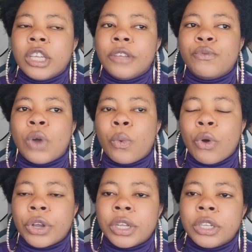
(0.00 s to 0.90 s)
If you are
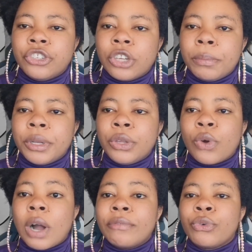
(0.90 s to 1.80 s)
working in Germany, you
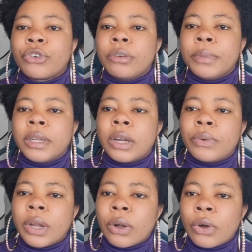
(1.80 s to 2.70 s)
have no criminal
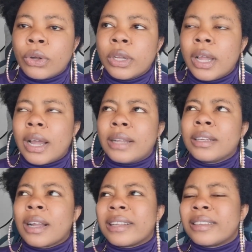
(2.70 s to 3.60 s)
record. I
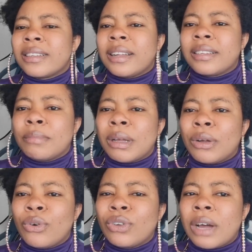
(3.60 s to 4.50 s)
think I said that in
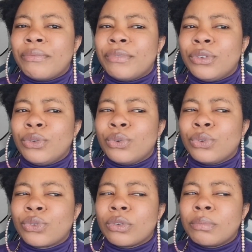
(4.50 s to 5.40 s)
my other
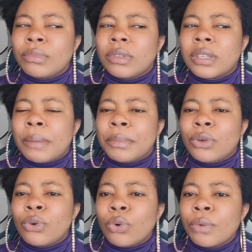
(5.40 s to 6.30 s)
video some time
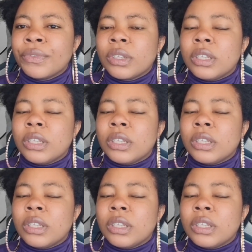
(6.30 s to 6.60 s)
ago.